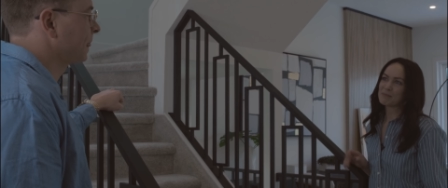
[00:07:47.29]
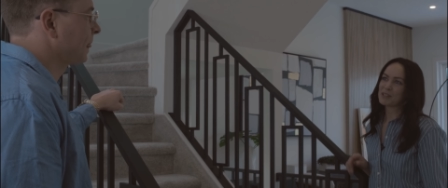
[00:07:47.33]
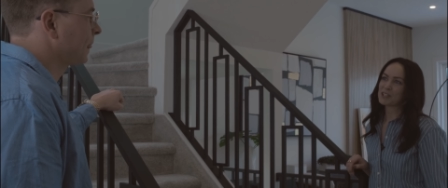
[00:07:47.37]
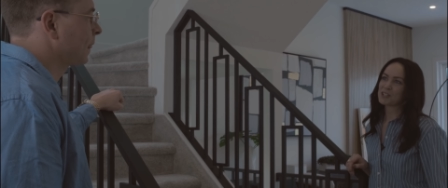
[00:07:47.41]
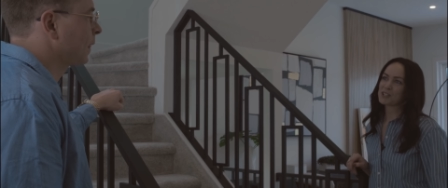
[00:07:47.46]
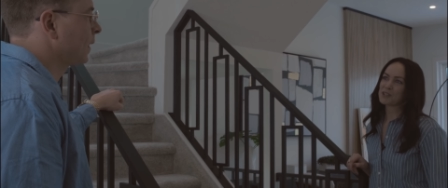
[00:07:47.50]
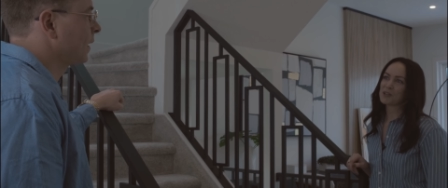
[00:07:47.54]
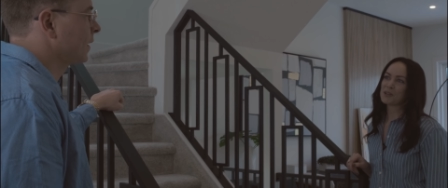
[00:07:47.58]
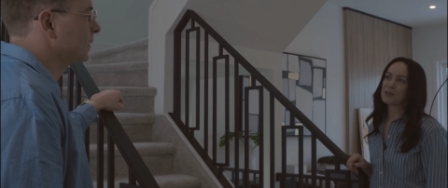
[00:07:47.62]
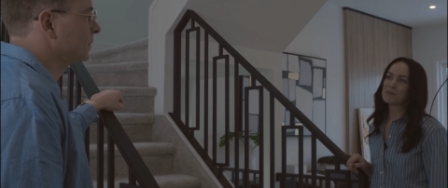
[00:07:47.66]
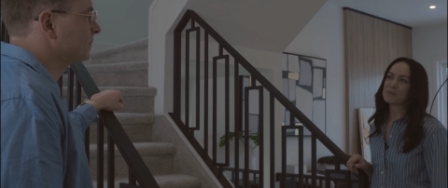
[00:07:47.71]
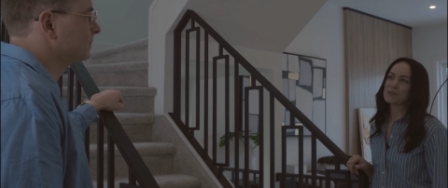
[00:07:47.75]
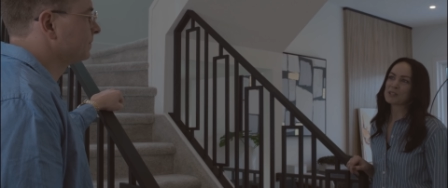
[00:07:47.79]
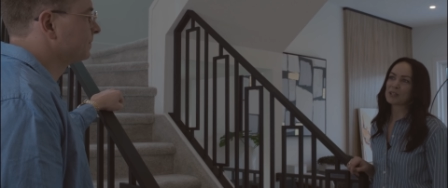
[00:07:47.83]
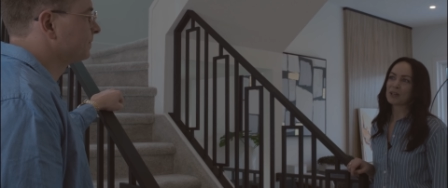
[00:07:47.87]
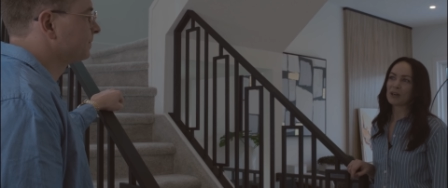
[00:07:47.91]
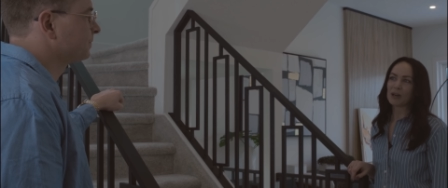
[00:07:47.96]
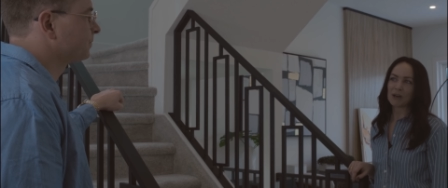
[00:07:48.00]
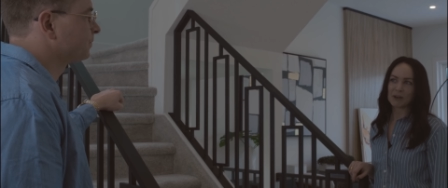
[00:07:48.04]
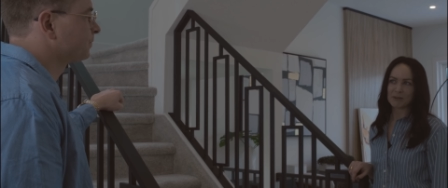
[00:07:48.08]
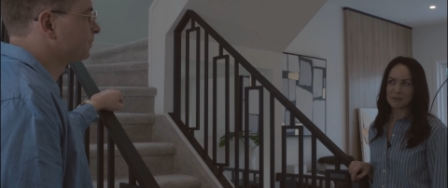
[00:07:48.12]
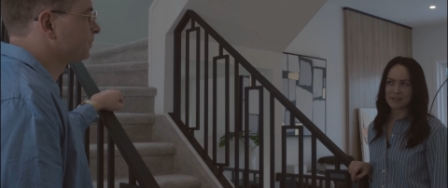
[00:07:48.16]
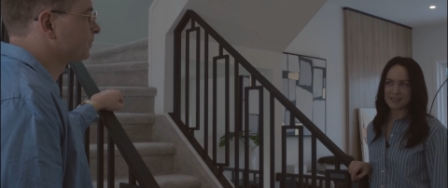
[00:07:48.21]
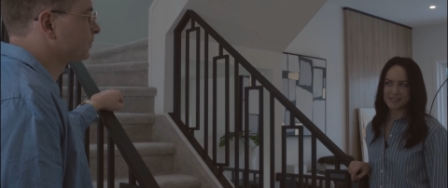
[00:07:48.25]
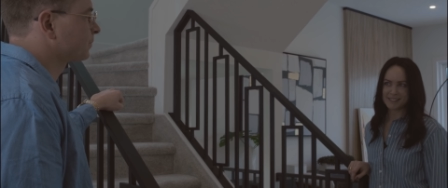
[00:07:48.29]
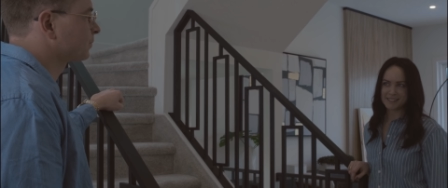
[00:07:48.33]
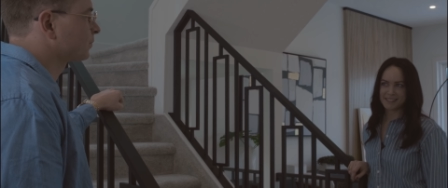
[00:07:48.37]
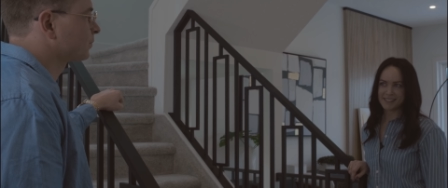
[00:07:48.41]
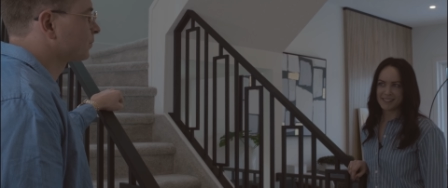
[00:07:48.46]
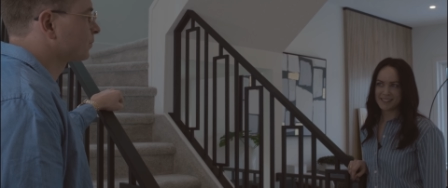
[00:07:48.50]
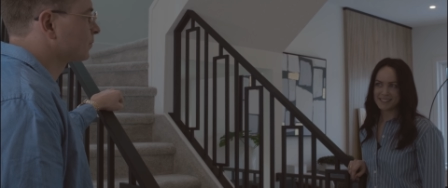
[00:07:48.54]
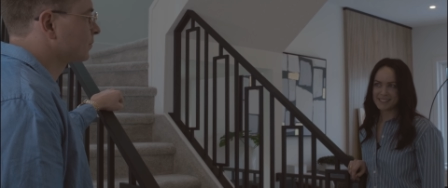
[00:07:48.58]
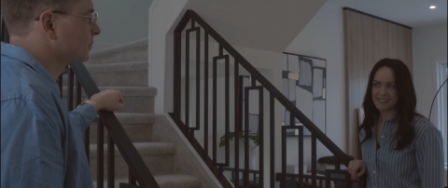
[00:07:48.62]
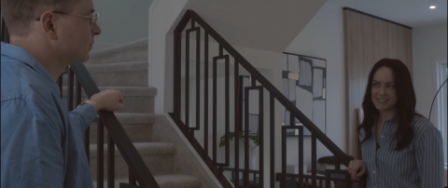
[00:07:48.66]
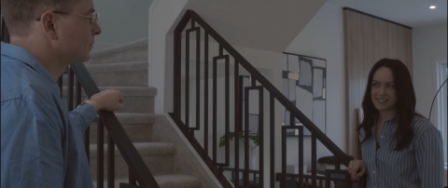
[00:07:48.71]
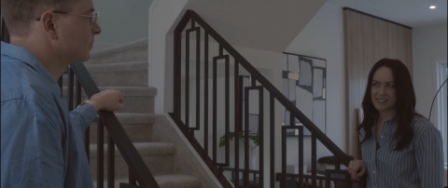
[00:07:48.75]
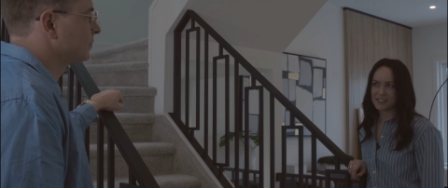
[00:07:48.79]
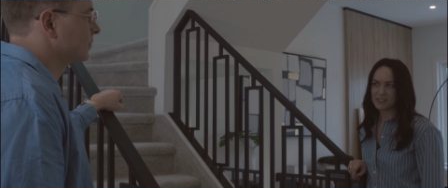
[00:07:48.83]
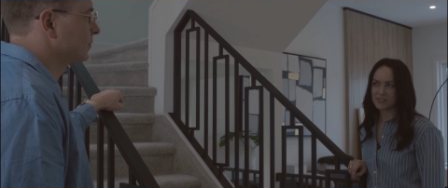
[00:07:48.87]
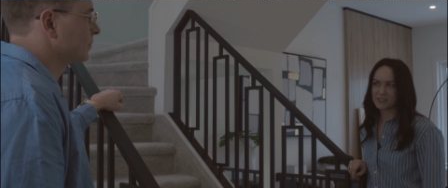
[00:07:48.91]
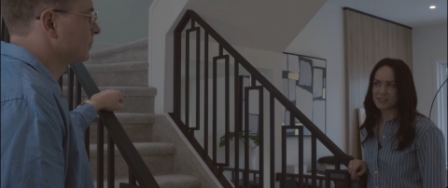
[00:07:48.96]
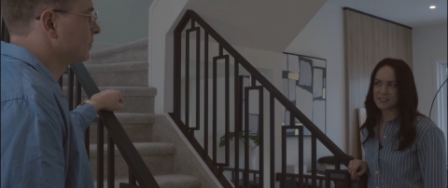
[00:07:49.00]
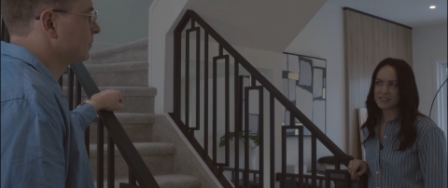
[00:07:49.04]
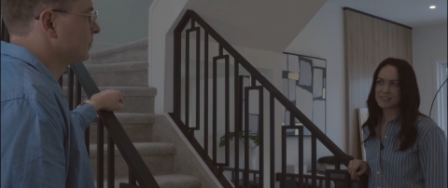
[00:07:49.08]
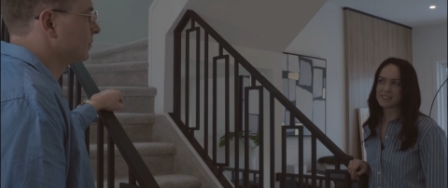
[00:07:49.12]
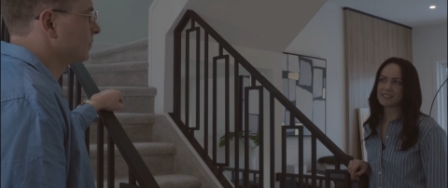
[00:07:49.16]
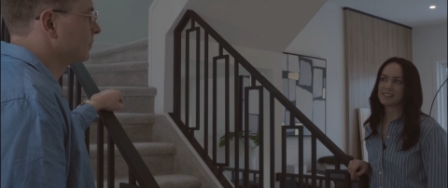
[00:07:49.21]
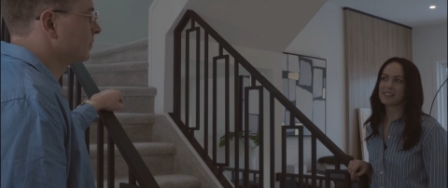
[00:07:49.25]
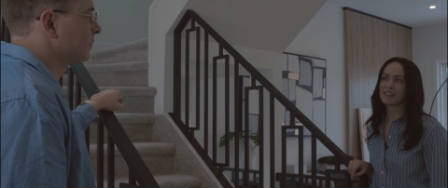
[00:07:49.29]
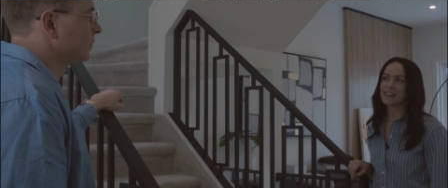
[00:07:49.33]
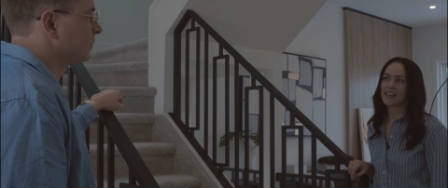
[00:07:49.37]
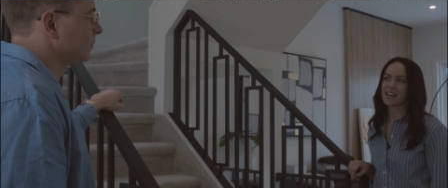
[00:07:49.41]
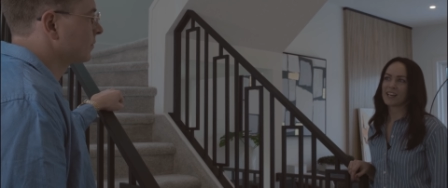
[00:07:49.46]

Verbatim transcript: but show homes are always the nicest houses.